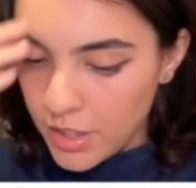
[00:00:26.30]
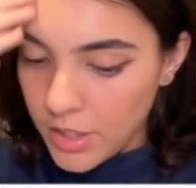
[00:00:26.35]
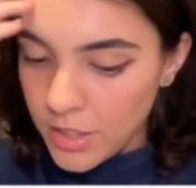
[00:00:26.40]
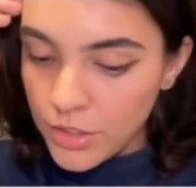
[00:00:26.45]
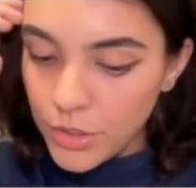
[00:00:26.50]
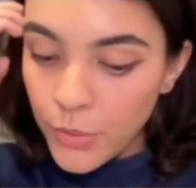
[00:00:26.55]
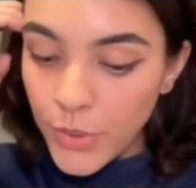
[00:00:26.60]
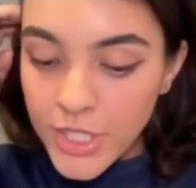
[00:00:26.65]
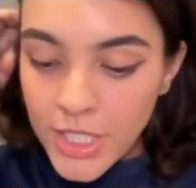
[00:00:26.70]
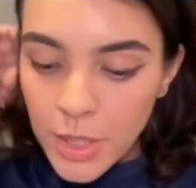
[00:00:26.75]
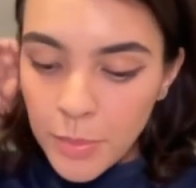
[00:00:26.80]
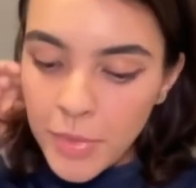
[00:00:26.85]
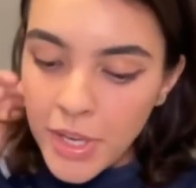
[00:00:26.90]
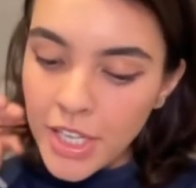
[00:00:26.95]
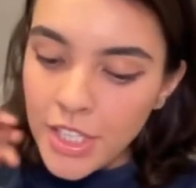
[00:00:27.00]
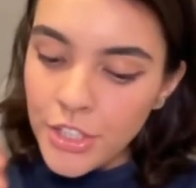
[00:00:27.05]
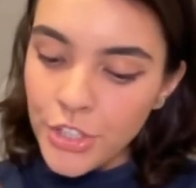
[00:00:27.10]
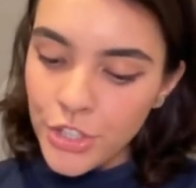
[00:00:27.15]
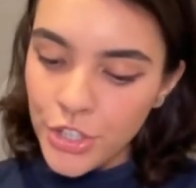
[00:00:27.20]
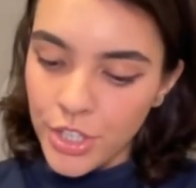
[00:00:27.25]
So as I
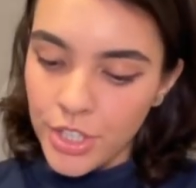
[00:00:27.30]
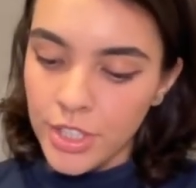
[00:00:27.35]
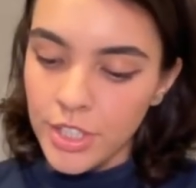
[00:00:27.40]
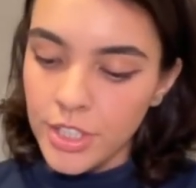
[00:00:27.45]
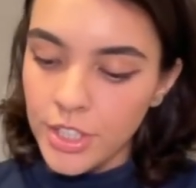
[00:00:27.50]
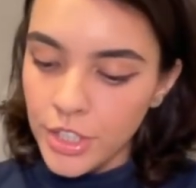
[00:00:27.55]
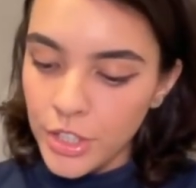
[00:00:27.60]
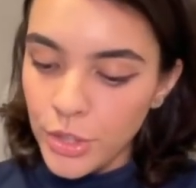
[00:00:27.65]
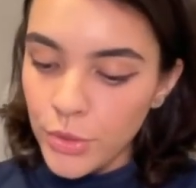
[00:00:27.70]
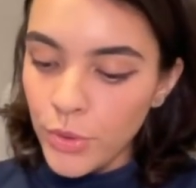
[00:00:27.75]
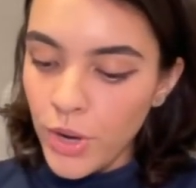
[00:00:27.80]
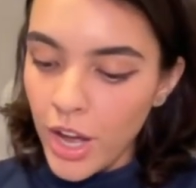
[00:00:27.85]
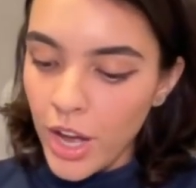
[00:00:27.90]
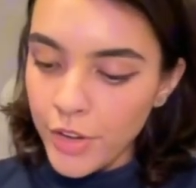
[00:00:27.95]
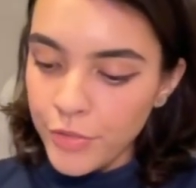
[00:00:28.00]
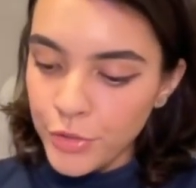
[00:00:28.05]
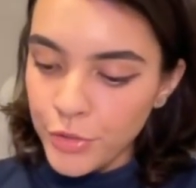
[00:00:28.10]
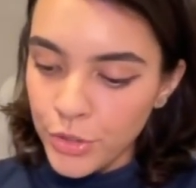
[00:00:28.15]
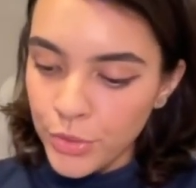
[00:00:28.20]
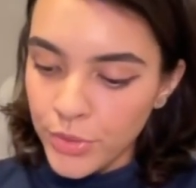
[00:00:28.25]
mentioned, you
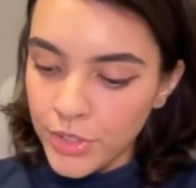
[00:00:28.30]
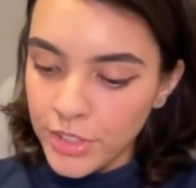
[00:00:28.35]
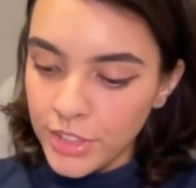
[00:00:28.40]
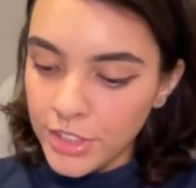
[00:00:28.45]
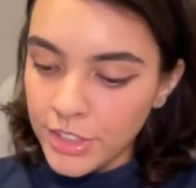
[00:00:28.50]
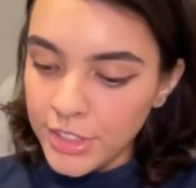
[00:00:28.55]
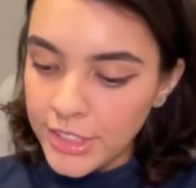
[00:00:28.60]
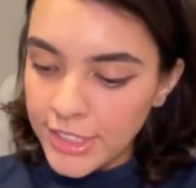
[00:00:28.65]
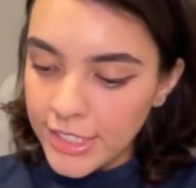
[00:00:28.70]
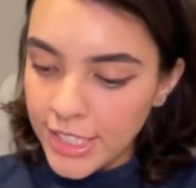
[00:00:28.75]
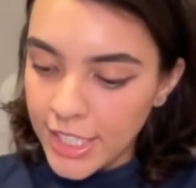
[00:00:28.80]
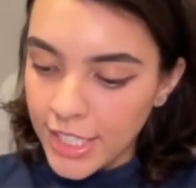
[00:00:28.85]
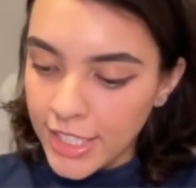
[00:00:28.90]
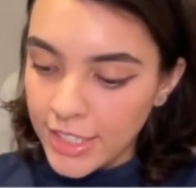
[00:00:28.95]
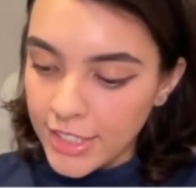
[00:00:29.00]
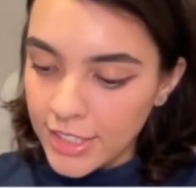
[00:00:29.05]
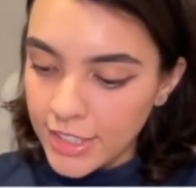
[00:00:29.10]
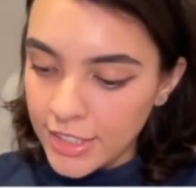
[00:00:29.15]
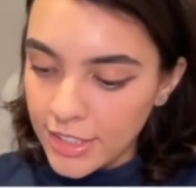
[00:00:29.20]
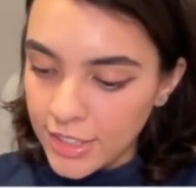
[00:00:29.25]
have to
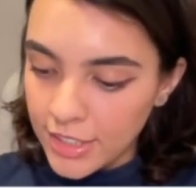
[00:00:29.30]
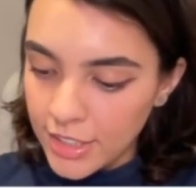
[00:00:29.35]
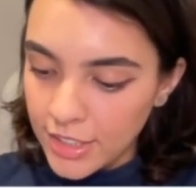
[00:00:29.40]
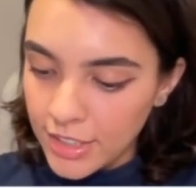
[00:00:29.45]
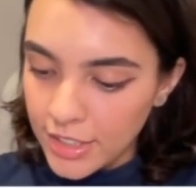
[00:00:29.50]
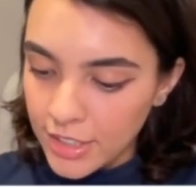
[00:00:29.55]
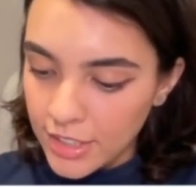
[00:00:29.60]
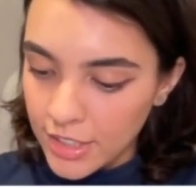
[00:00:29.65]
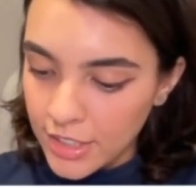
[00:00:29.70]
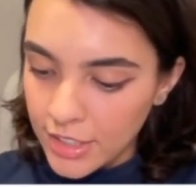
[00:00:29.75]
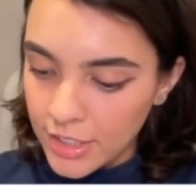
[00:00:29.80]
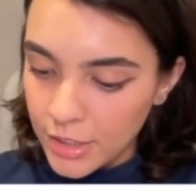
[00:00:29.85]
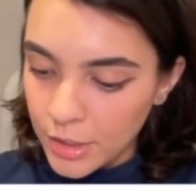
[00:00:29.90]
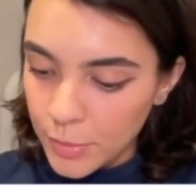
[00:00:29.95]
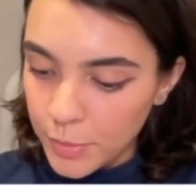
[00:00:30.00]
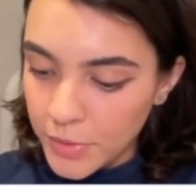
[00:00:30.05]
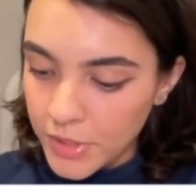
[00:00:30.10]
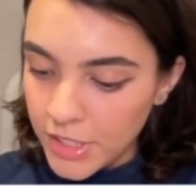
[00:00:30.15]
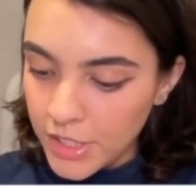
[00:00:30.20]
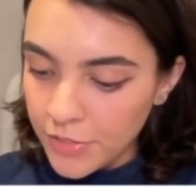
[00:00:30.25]
understand
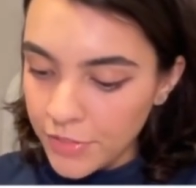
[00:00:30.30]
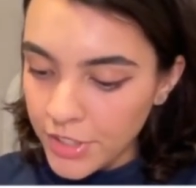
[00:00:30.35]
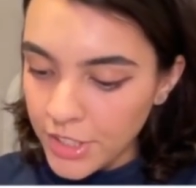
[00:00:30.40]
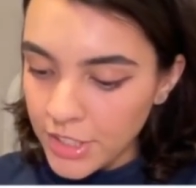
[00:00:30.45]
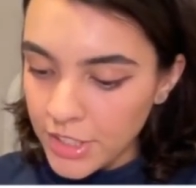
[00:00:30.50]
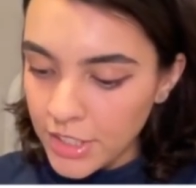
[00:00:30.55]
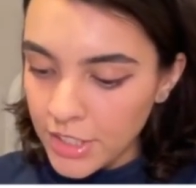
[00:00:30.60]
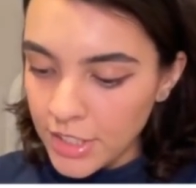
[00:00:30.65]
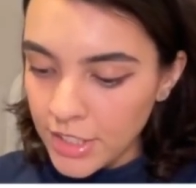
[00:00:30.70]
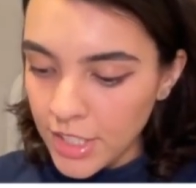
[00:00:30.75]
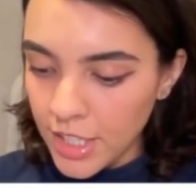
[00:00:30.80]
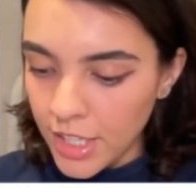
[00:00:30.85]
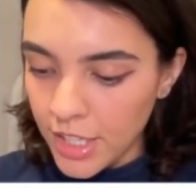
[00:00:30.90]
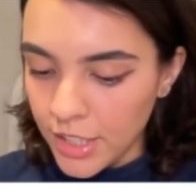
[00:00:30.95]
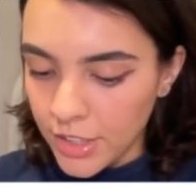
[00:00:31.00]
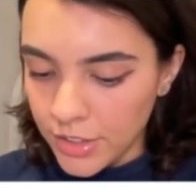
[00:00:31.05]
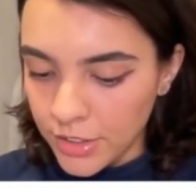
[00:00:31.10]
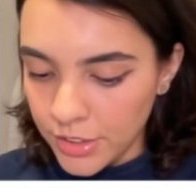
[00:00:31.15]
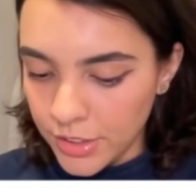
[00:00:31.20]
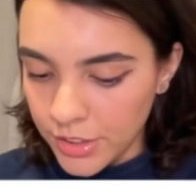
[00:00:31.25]
specific
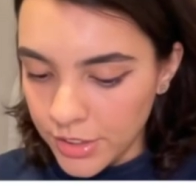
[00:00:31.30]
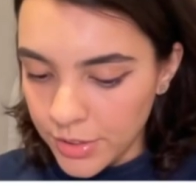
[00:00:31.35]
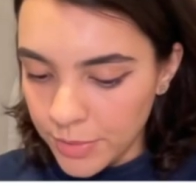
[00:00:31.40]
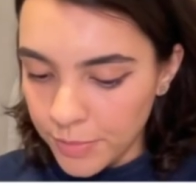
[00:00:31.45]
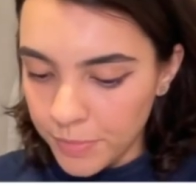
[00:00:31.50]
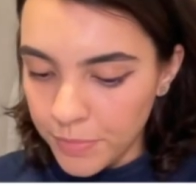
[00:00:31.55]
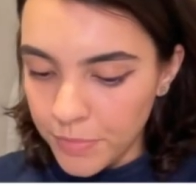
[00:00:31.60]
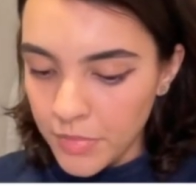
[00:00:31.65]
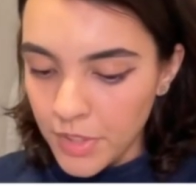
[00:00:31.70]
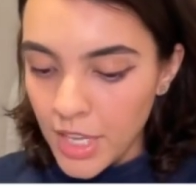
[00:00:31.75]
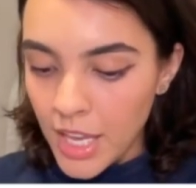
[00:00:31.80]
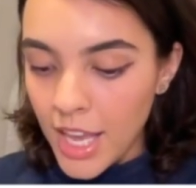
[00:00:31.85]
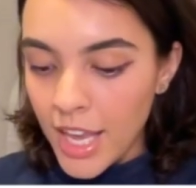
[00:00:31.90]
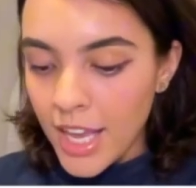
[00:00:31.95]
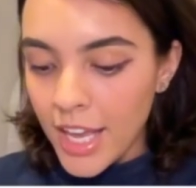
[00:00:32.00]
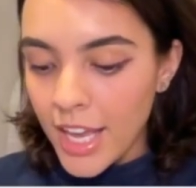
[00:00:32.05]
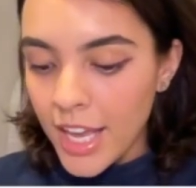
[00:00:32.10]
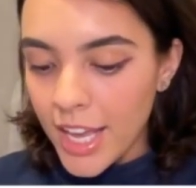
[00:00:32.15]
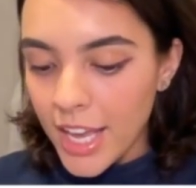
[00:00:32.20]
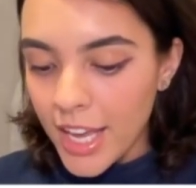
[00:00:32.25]
details
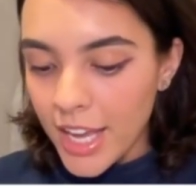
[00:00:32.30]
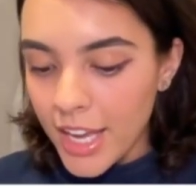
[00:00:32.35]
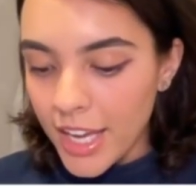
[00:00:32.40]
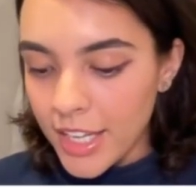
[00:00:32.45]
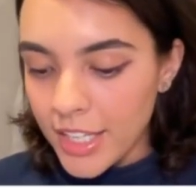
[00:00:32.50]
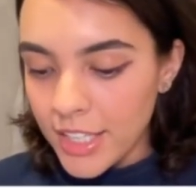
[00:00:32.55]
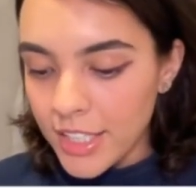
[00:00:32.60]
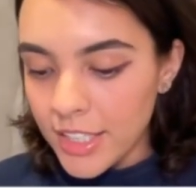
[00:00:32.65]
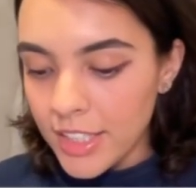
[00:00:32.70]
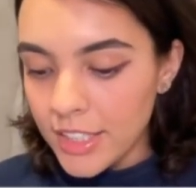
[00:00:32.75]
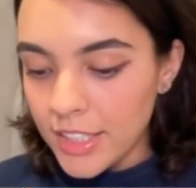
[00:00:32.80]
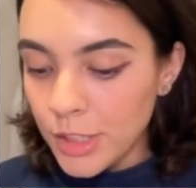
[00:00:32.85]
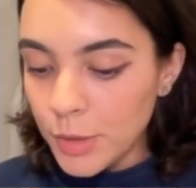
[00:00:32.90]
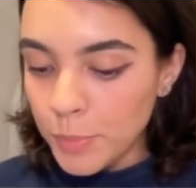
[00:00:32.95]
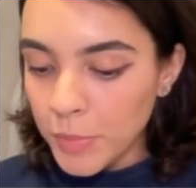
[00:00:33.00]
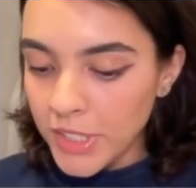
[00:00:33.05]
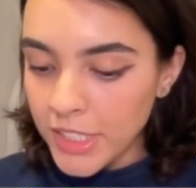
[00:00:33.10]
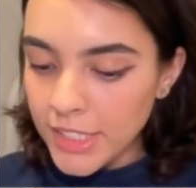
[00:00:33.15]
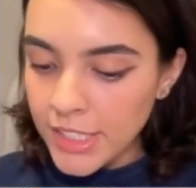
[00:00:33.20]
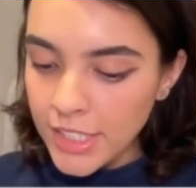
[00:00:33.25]
and
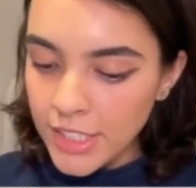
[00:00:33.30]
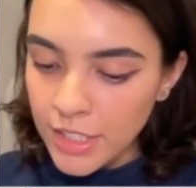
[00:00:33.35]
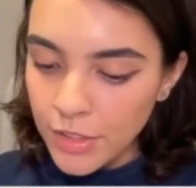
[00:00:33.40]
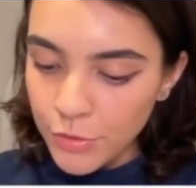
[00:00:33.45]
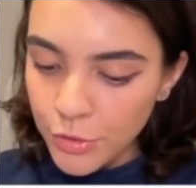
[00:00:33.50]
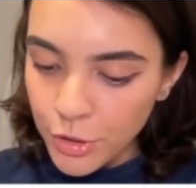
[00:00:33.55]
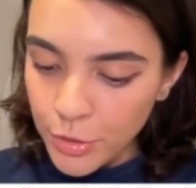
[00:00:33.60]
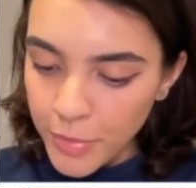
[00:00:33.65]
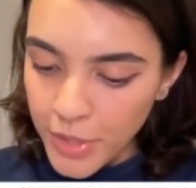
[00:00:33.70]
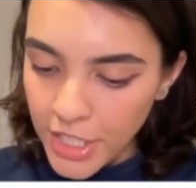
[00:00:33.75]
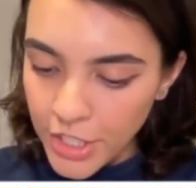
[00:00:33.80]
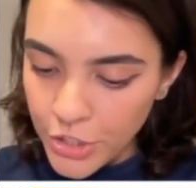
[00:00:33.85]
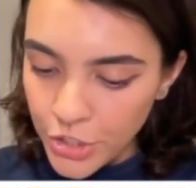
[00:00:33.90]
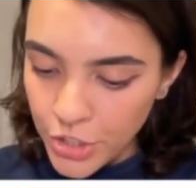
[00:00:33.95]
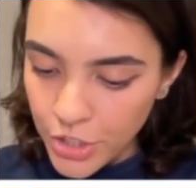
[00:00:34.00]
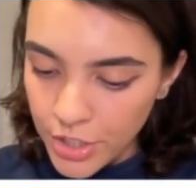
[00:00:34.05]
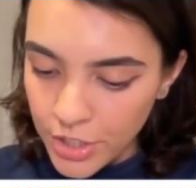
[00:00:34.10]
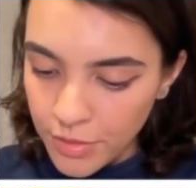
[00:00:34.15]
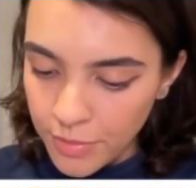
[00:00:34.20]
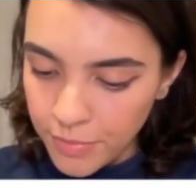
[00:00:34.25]
explicit
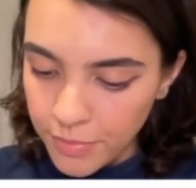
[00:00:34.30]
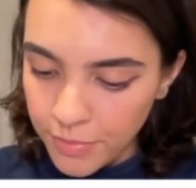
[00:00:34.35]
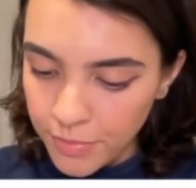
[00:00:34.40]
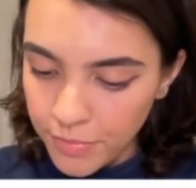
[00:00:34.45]
information